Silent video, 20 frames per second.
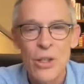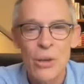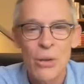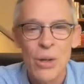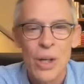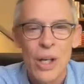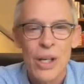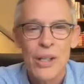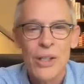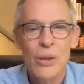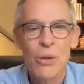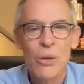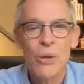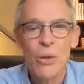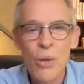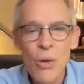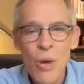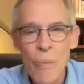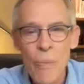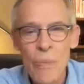You you
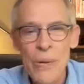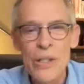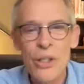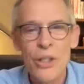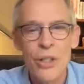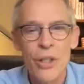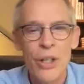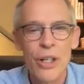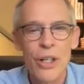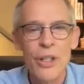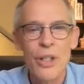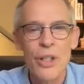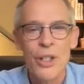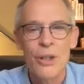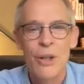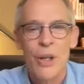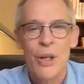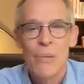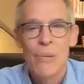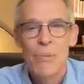grew up in
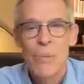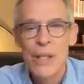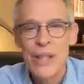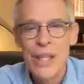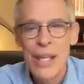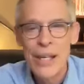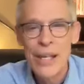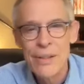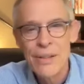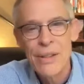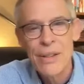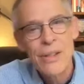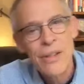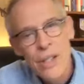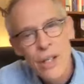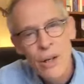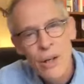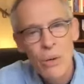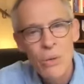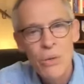church, but then
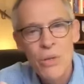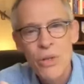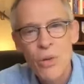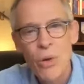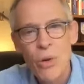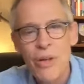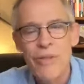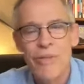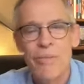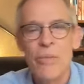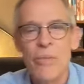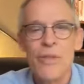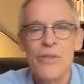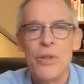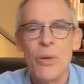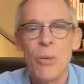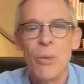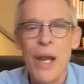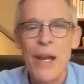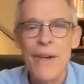you know sort of
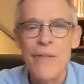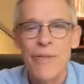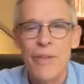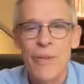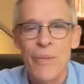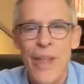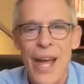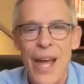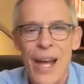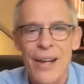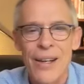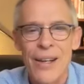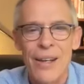moved away from that.